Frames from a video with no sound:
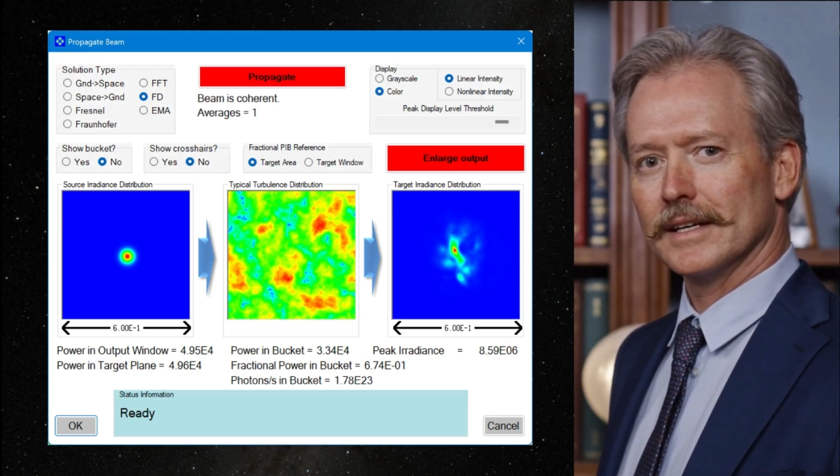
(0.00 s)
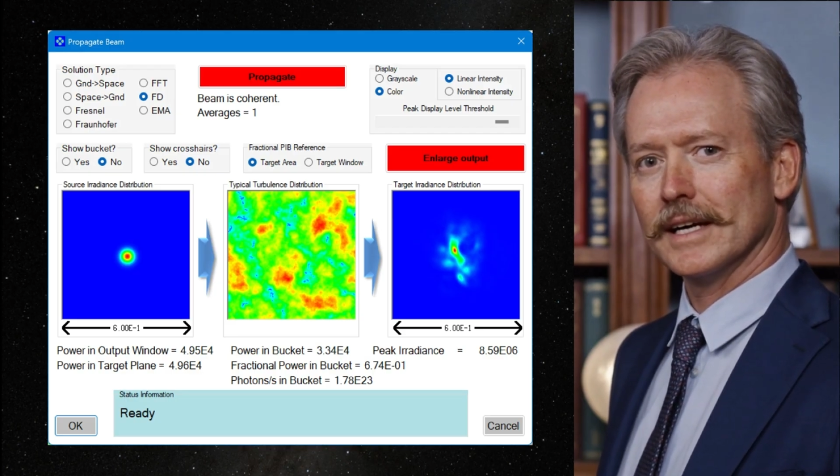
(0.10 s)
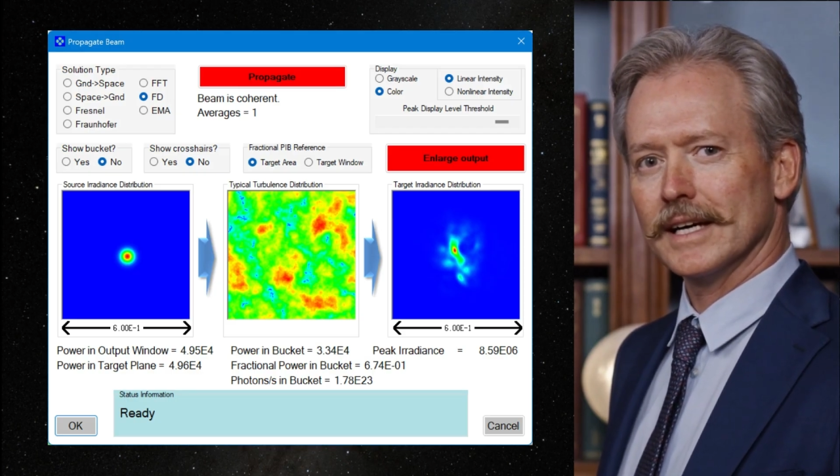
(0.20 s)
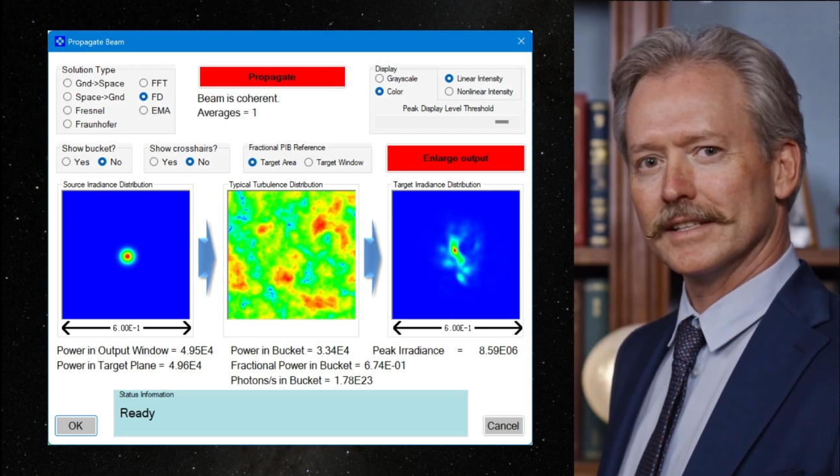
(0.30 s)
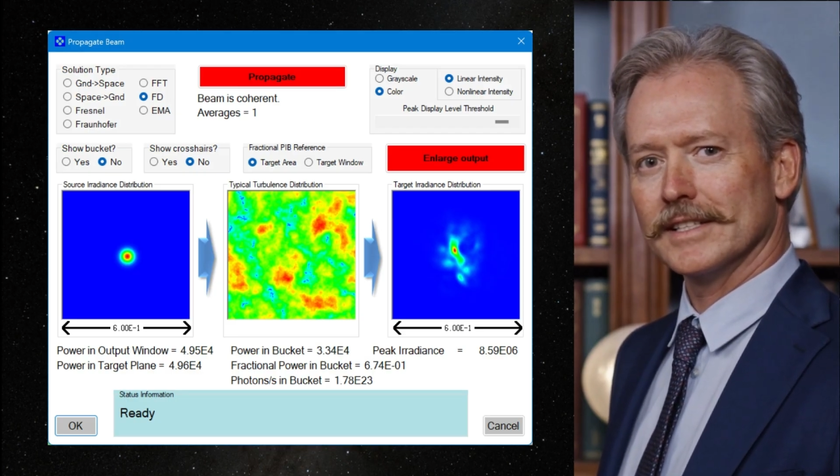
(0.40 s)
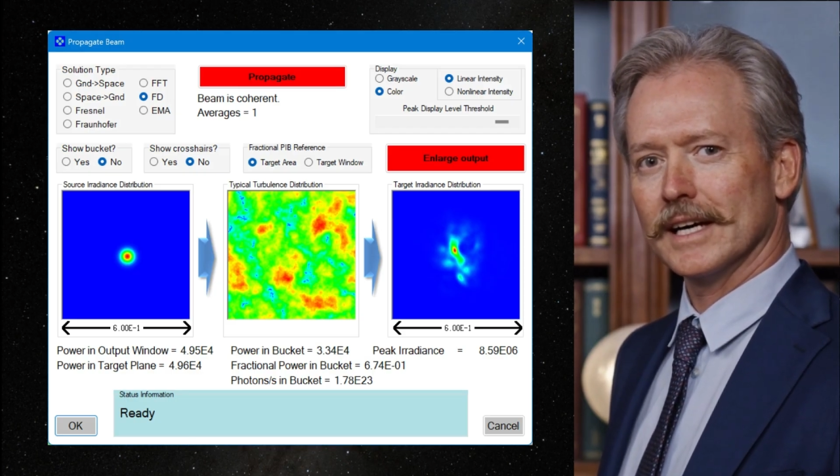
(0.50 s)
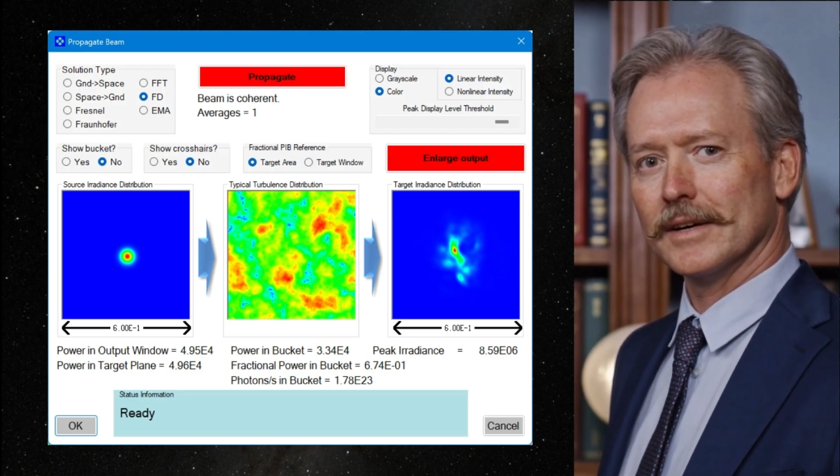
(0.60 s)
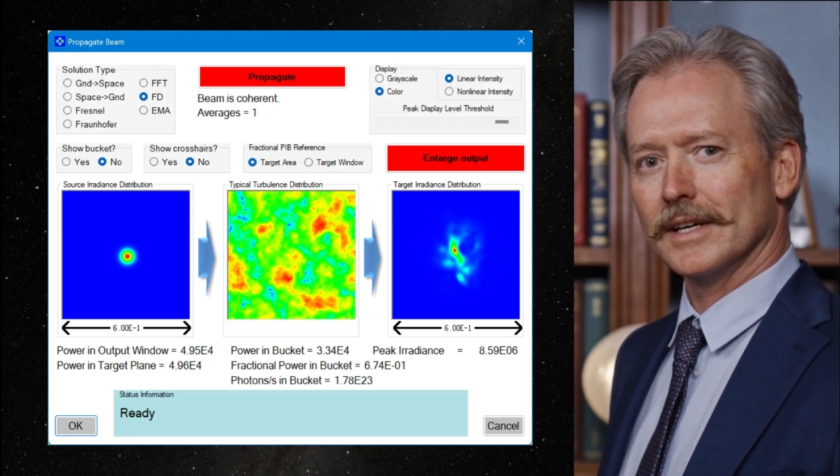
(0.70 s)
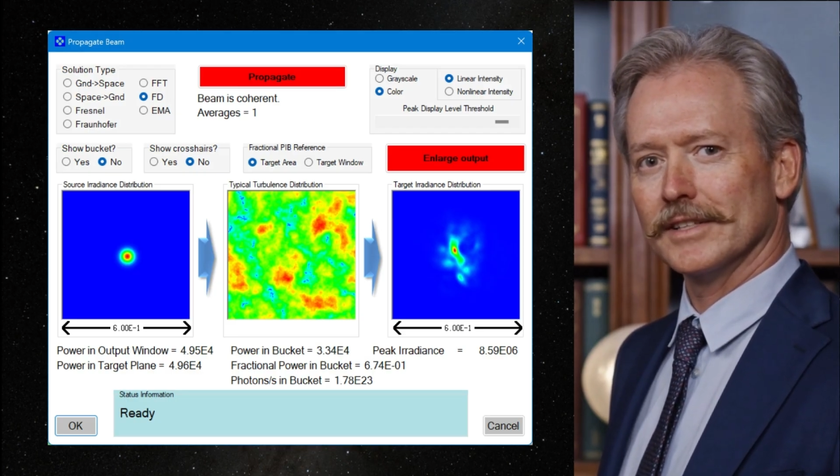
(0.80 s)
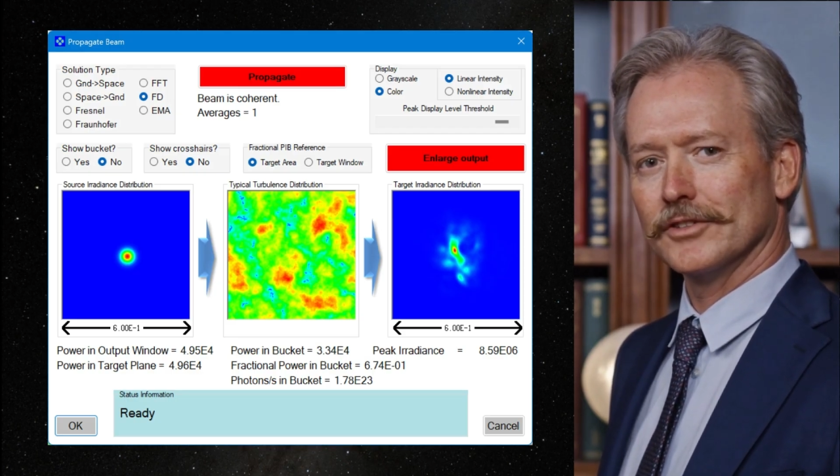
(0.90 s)
and
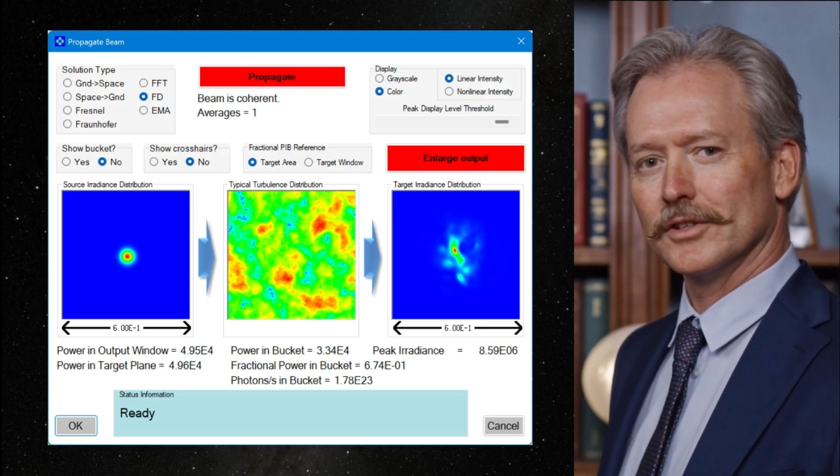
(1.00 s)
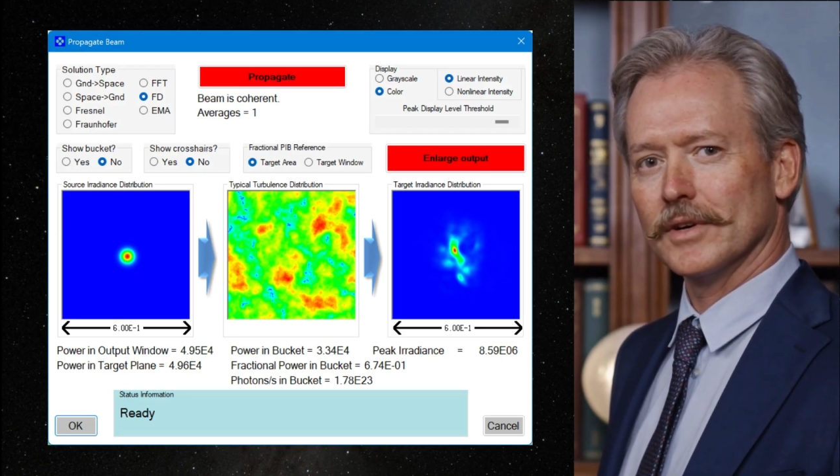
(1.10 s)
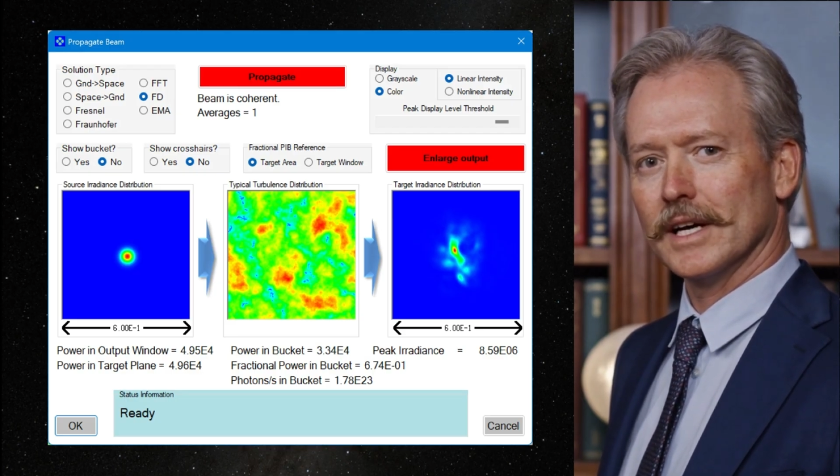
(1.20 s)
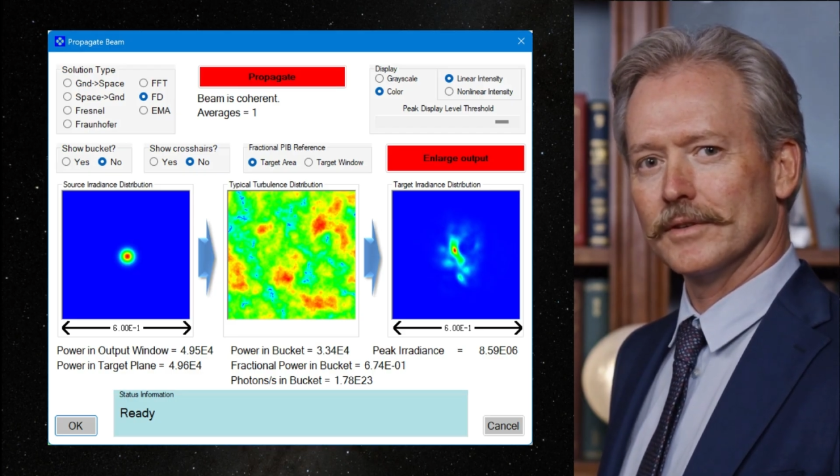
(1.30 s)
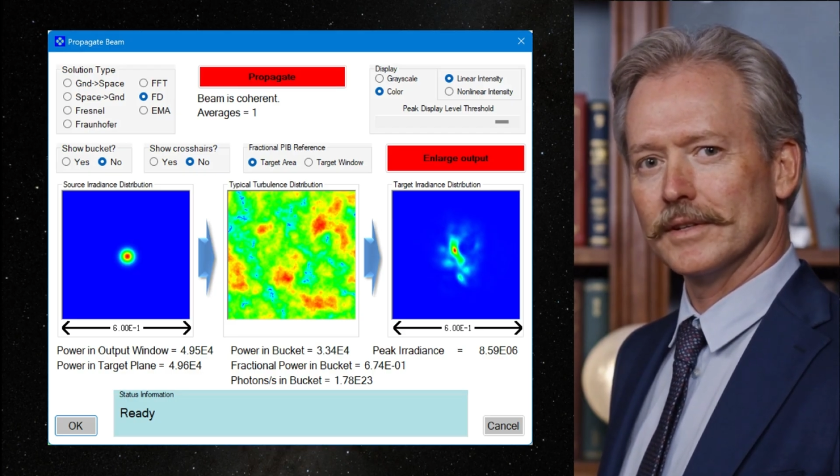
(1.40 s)
satellites to ground.